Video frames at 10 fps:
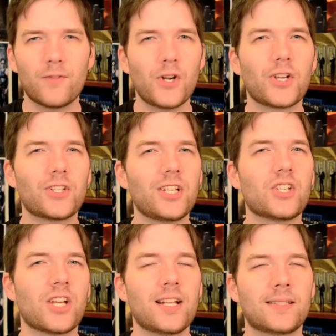Very
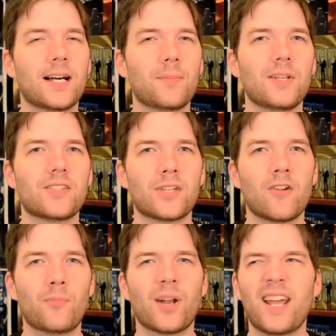cliched zombie
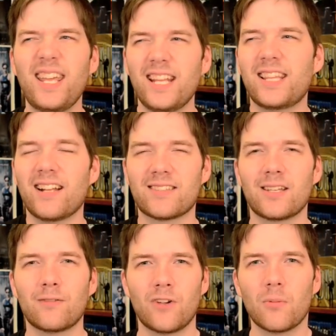stuff, but I eat that
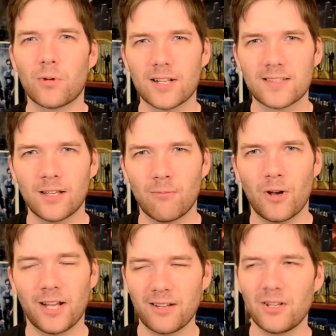stuff up when it's done
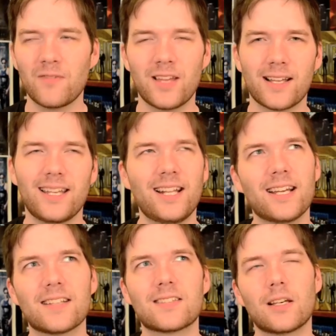well. I love that, eat
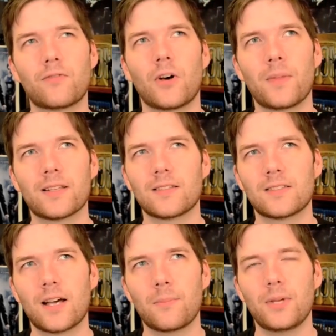that stuff up. That's a
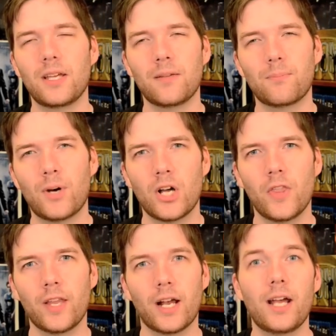zombie
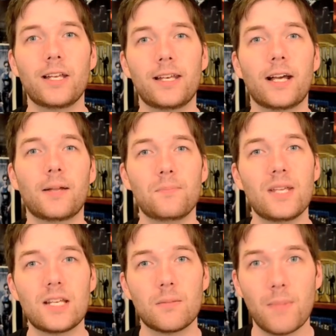pun that I did not
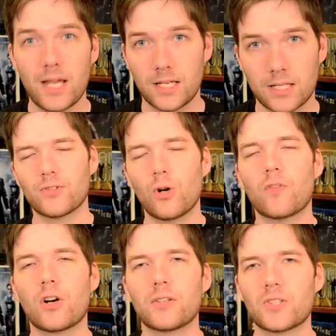mean to make. So
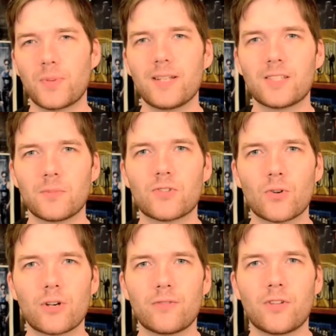overall, despite some
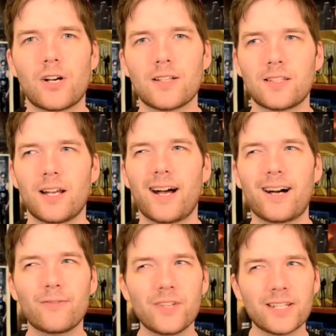story flaws, an
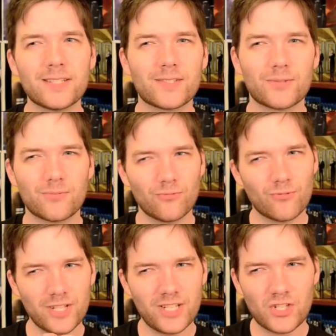obvious
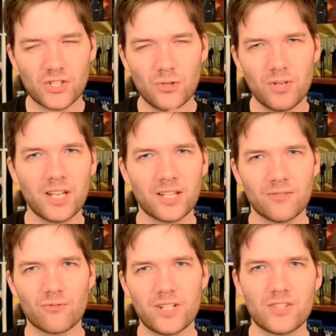reshooting
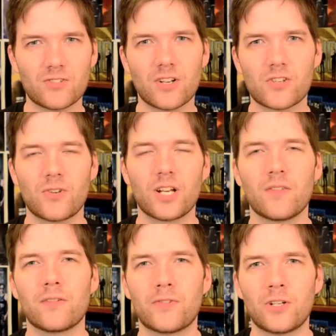and restructuring
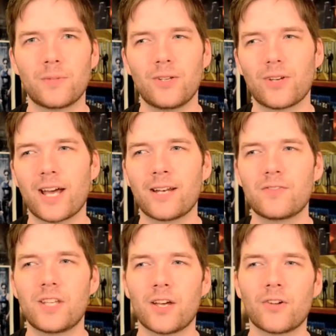of the film that you can kind
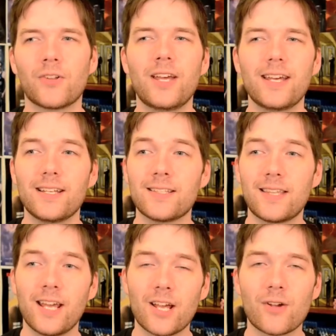of tell is
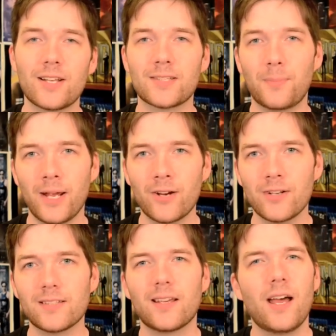there and is
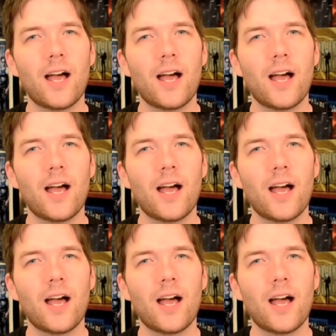apparent,